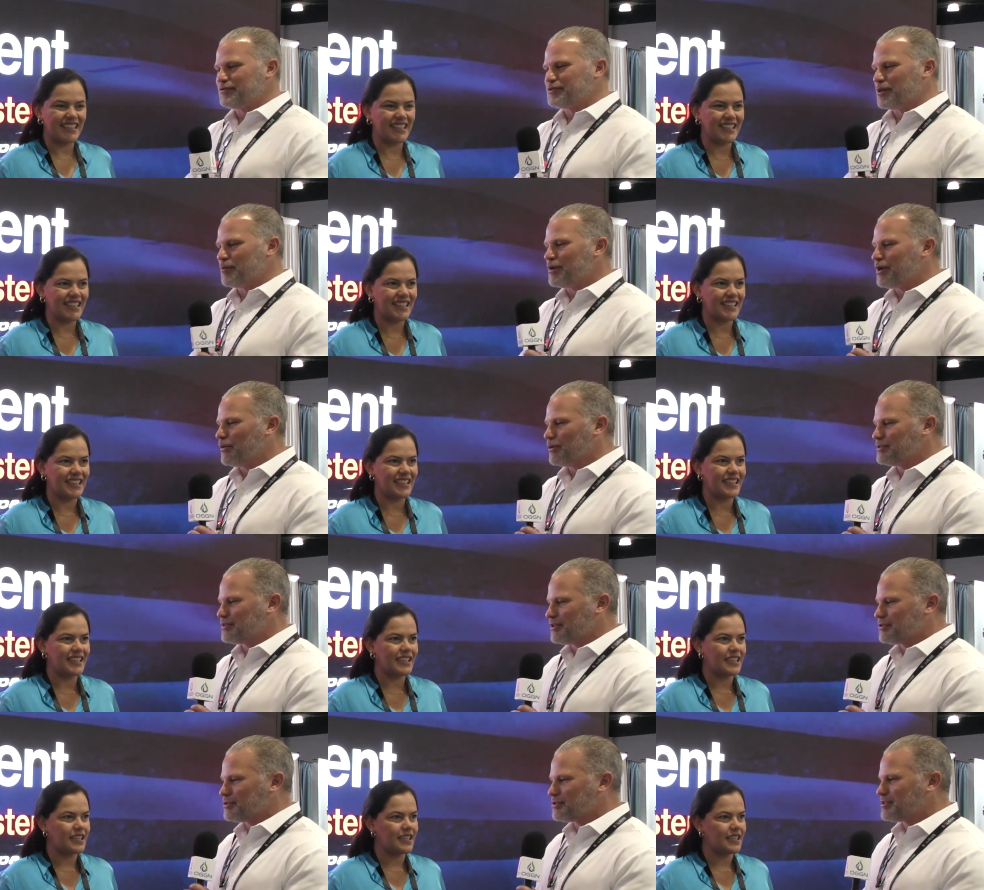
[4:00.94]
Speaker 1: if somebody was
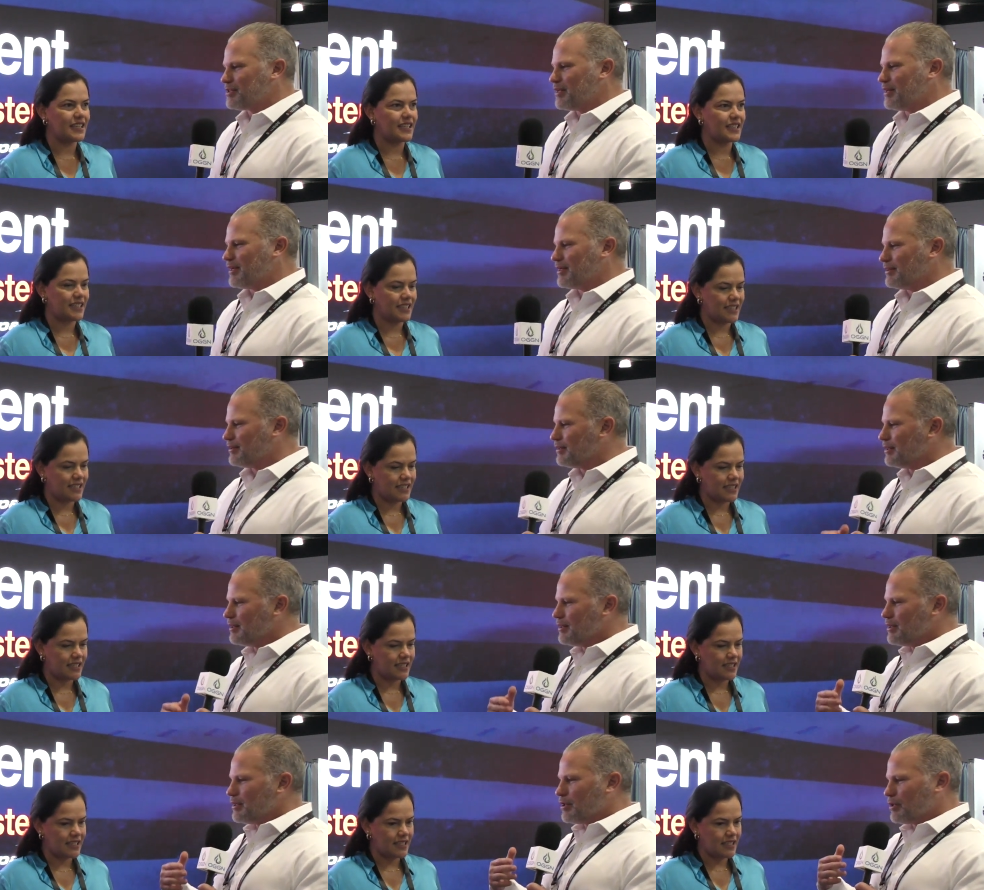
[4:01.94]
interested in
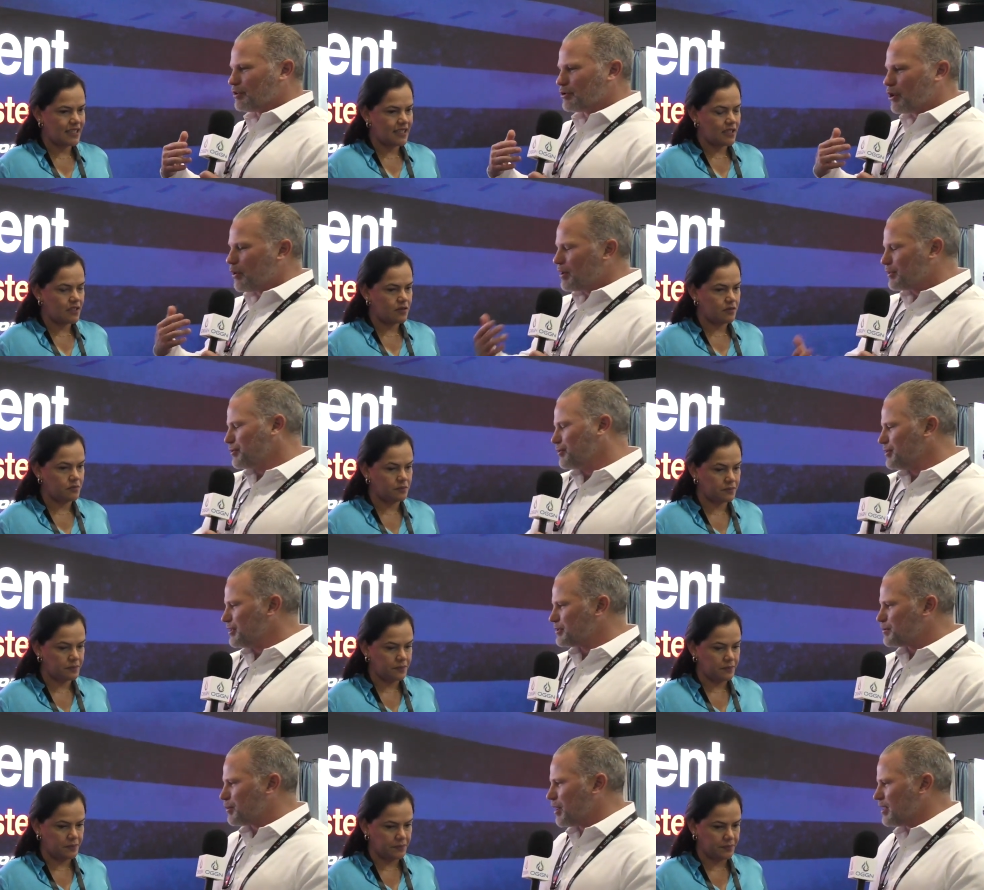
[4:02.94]
going through
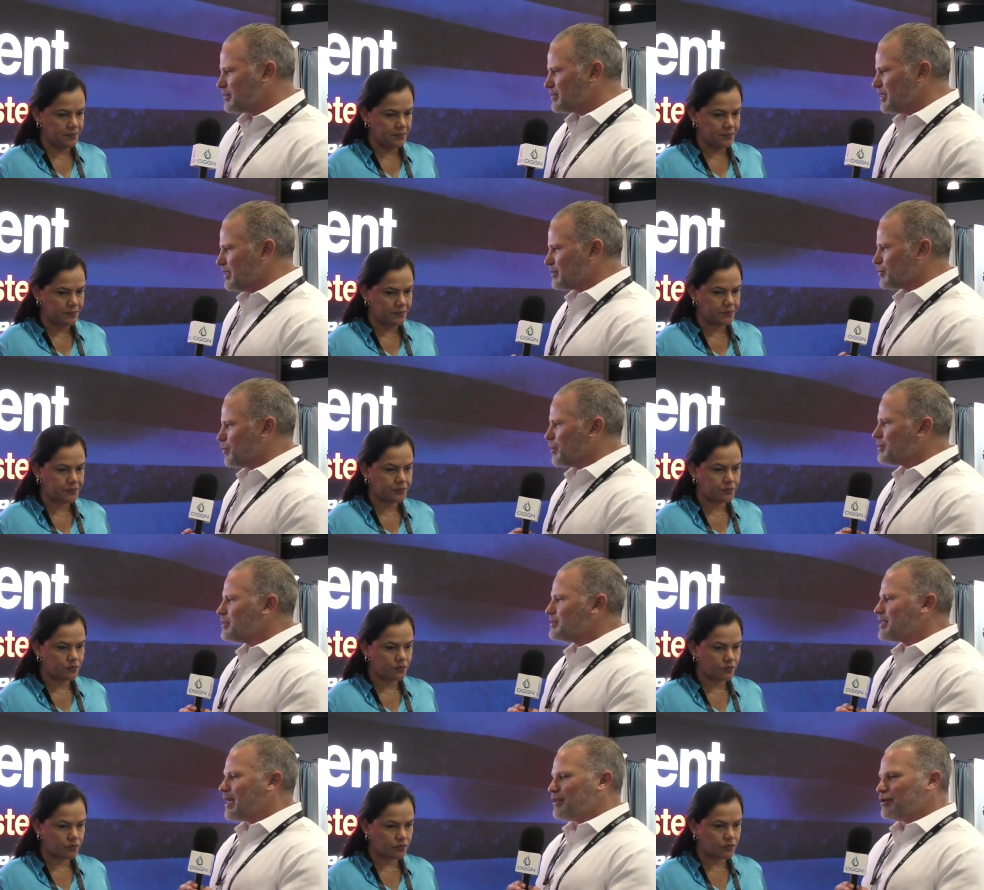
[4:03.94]
this process, what
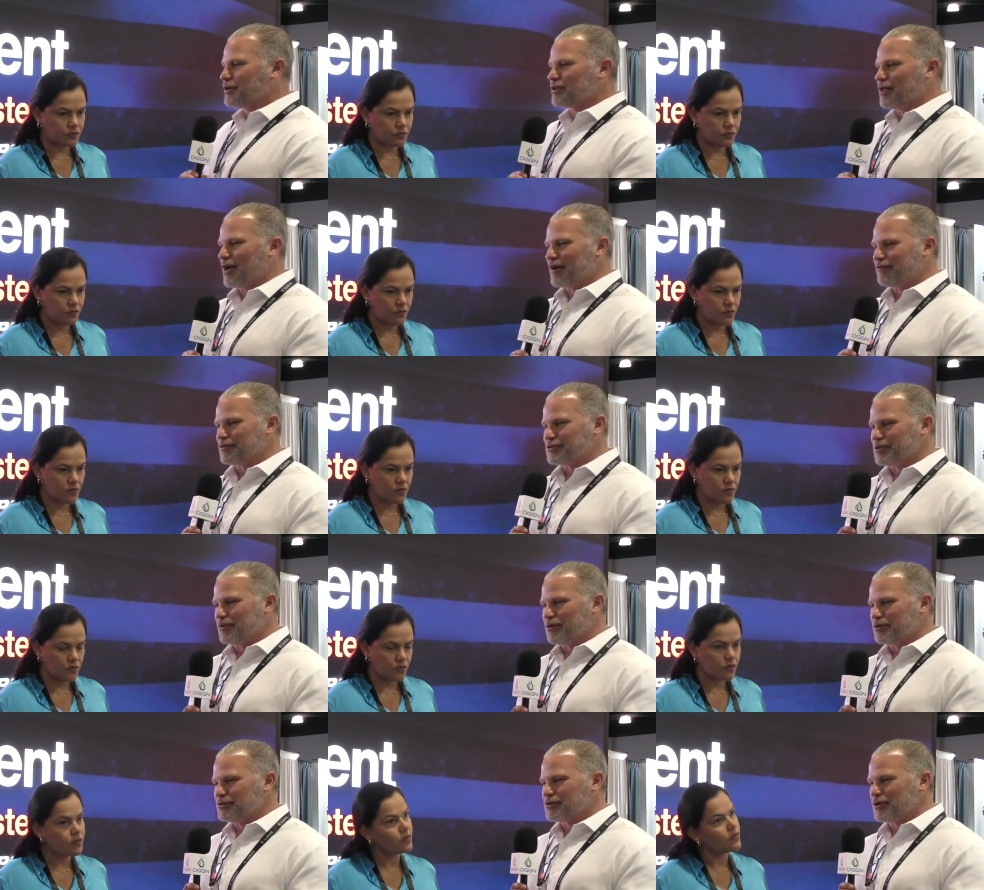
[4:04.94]
does that look like for
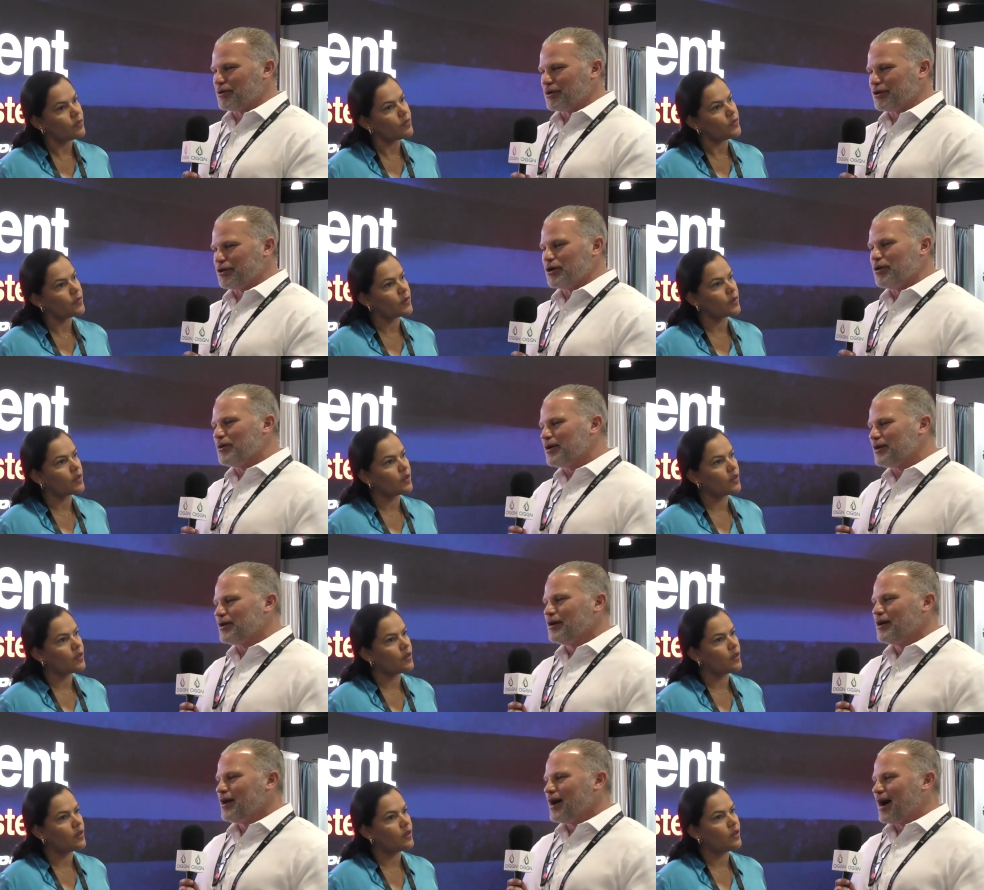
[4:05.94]
someone who's going, you know what,
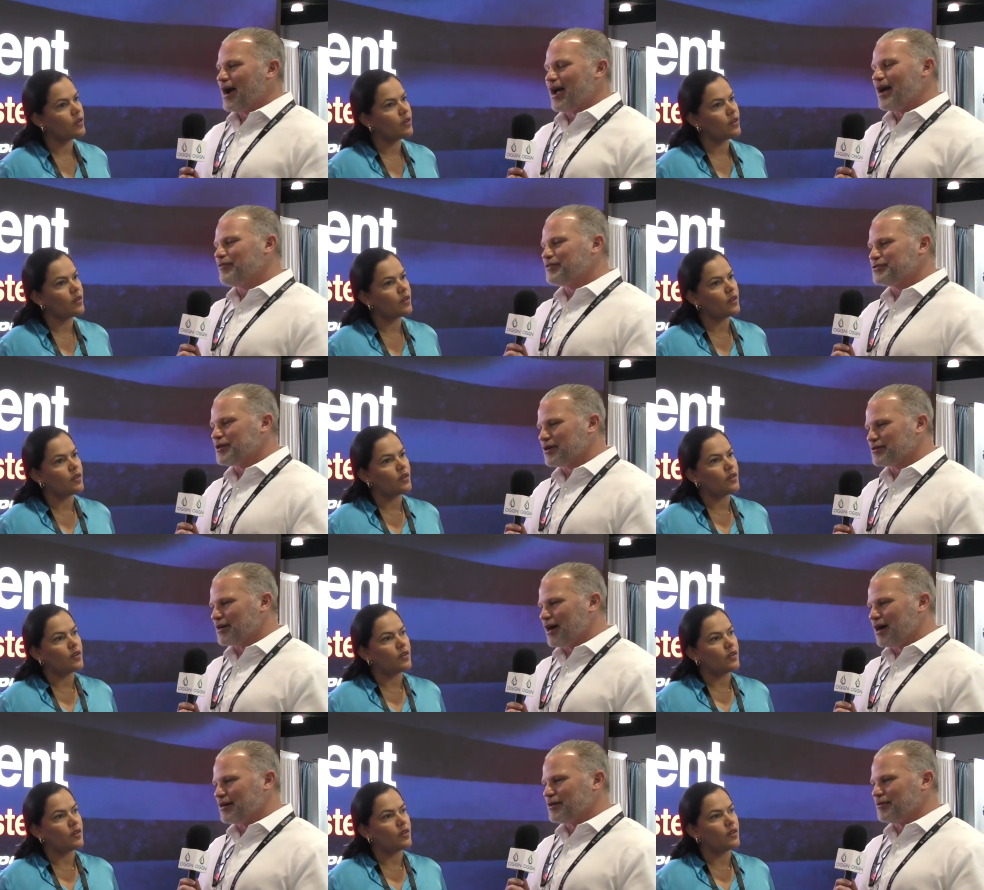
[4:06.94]
I haven't talked to
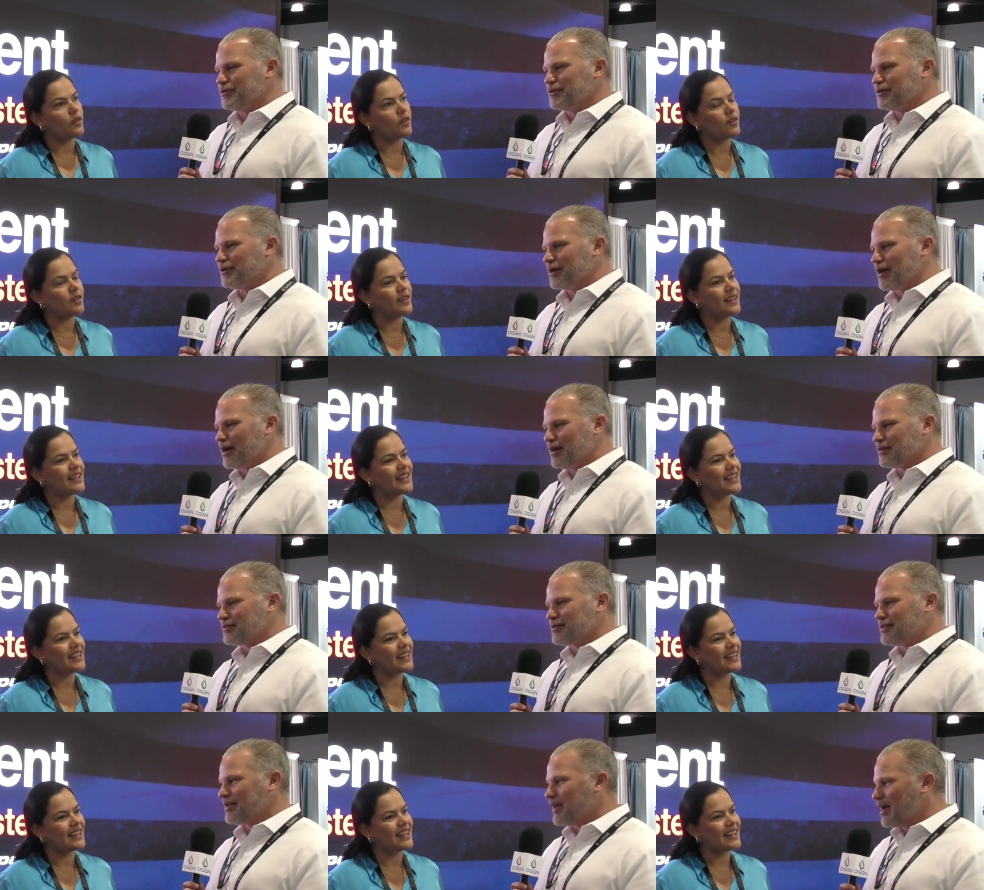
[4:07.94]

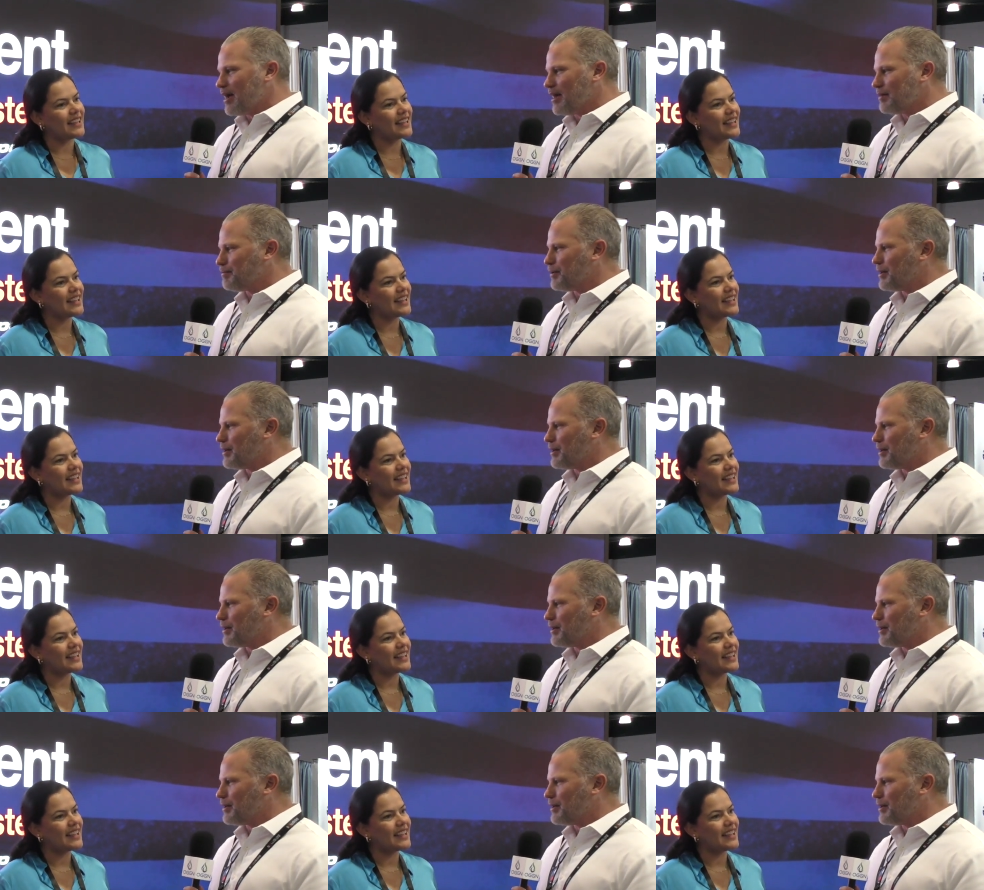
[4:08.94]
IWS yet,